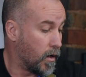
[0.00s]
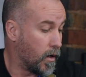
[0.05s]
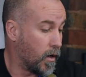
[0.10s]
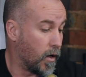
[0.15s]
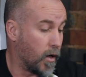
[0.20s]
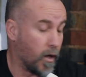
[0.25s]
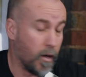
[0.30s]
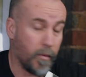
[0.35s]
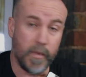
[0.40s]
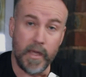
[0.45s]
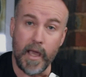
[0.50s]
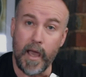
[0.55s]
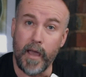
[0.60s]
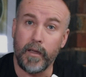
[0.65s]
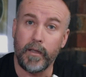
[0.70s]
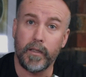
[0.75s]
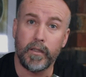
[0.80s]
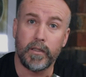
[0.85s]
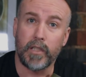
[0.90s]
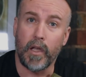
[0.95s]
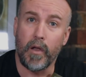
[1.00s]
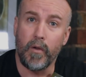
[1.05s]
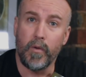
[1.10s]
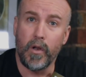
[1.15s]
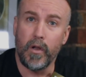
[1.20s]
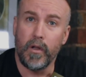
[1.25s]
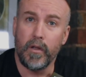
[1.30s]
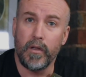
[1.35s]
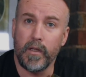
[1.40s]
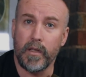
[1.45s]
Yeah,
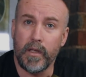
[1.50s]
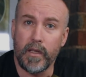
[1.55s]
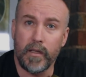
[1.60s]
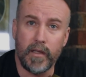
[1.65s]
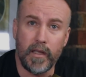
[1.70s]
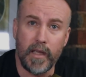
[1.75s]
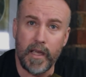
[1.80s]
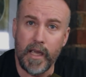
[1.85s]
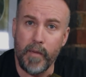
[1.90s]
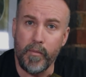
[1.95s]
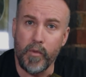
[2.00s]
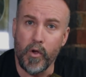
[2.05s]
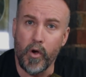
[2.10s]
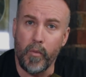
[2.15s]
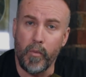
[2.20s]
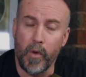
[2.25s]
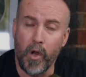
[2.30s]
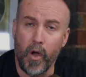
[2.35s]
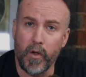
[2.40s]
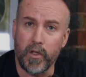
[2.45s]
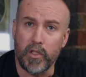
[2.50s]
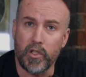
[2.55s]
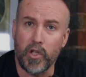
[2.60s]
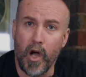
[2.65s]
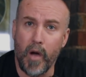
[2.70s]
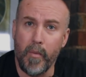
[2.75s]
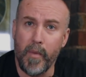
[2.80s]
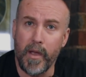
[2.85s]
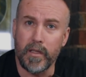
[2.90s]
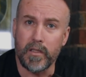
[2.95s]
so hit me up, likes,
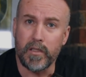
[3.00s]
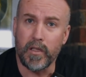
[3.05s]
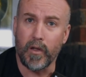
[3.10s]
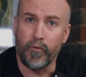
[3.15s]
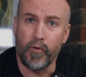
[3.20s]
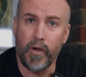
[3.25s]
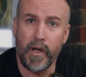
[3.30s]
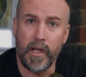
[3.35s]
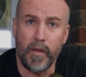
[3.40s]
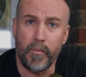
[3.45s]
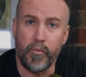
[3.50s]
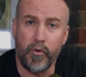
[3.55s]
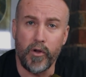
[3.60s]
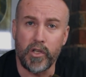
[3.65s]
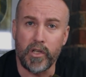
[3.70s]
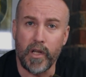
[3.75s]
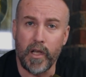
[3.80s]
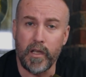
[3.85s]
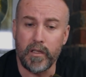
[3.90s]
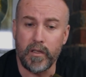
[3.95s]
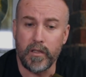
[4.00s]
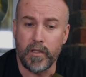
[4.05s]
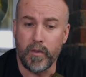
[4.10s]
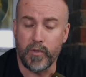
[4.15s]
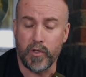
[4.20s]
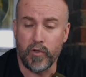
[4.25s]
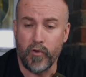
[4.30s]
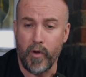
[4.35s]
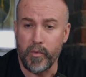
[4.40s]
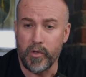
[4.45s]
comments. I'd really appreciate
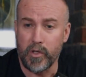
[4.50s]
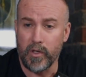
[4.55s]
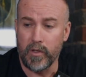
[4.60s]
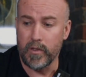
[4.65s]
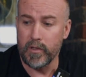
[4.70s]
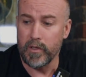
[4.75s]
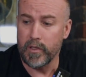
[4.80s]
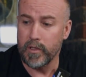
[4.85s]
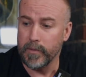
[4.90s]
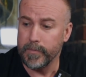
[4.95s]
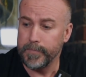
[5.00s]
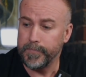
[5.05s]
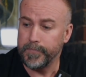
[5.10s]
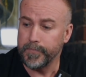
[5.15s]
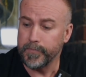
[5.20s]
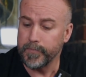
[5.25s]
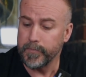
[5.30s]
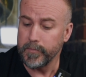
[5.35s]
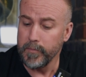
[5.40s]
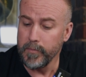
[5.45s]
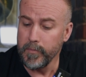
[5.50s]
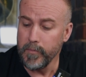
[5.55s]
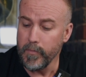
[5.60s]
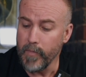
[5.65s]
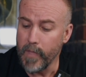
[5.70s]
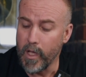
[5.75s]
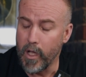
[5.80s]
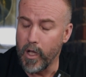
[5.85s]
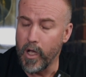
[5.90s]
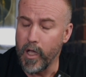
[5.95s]
subscriptions.
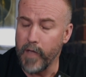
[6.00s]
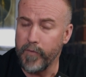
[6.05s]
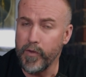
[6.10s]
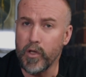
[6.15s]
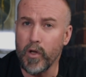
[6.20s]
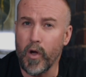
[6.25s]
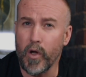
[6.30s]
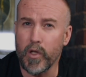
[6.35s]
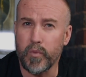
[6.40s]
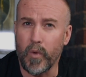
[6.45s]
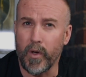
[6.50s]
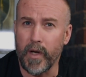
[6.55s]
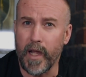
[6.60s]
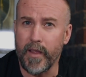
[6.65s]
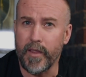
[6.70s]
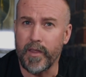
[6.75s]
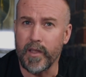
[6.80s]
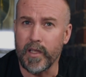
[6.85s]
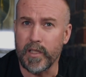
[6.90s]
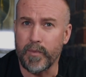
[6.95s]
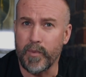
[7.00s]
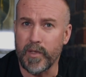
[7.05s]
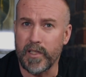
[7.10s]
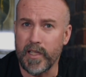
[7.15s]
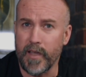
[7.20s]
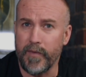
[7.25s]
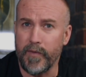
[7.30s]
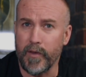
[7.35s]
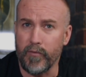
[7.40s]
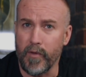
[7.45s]
If you guys want anything
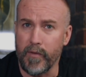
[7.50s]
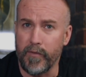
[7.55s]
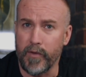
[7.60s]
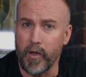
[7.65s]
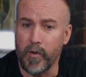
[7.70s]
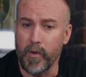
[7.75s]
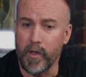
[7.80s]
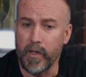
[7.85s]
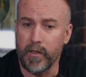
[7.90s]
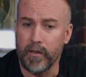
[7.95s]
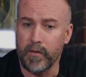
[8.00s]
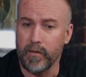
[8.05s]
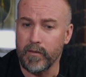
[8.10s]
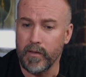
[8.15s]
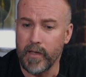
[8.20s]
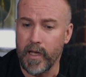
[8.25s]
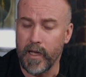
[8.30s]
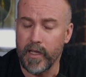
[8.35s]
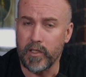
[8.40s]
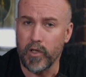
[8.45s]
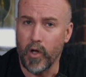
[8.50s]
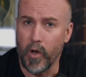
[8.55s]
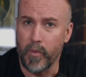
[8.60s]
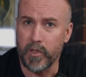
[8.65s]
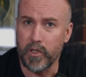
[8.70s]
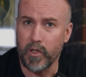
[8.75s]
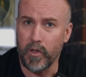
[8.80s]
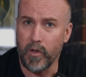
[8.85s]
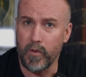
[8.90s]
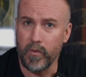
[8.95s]
specific reviewing anytime
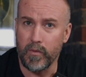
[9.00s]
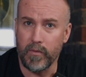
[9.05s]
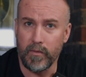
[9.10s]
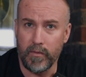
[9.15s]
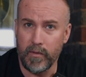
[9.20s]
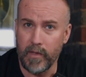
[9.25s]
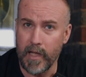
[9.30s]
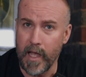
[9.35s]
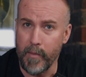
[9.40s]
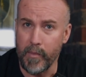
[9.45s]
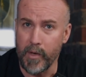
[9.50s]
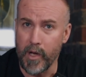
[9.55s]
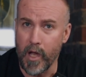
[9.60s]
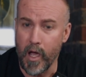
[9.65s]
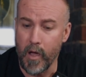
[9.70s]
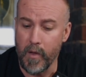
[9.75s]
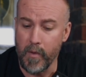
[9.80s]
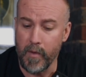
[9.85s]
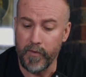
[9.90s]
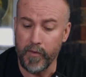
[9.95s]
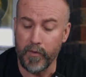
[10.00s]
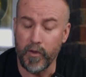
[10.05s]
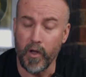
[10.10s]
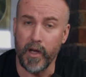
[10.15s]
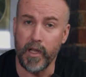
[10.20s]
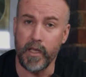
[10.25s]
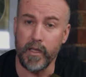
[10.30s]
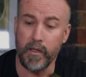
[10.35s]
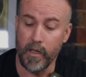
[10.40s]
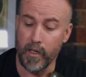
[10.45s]
soon, let me know. If you've
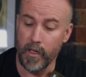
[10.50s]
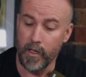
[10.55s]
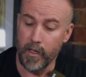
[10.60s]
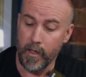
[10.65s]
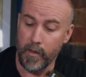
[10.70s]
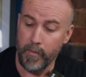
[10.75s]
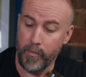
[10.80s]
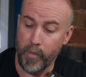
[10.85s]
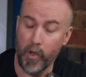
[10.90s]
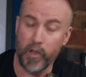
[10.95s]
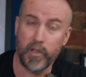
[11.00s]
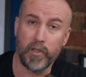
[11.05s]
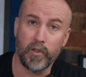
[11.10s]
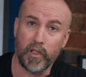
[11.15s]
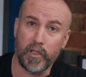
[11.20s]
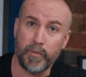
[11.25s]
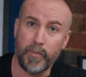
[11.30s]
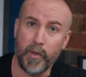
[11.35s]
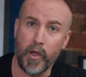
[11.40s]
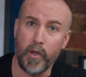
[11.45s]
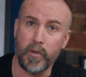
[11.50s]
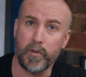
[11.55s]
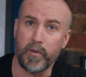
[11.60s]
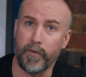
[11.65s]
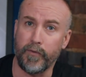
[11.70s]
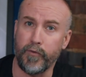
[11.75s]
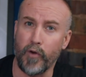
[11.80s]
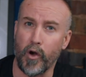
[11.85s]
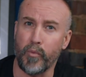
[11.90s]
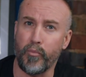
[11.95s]
got any personal experience
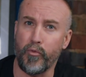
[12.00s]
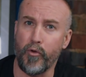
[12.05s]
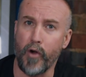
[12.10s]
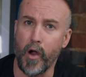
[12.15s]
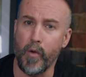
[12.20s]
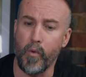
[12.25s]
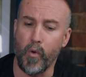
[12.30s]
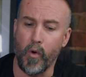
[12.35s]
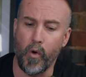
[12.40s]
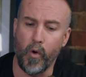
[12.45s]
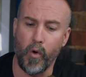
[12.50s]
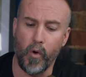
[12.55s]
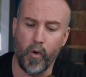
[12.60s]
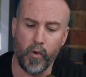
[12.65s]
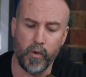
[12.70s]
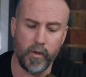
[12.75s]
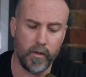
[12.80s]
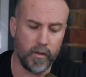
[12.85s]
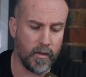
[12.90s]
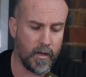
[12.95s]
with Frog.Pro or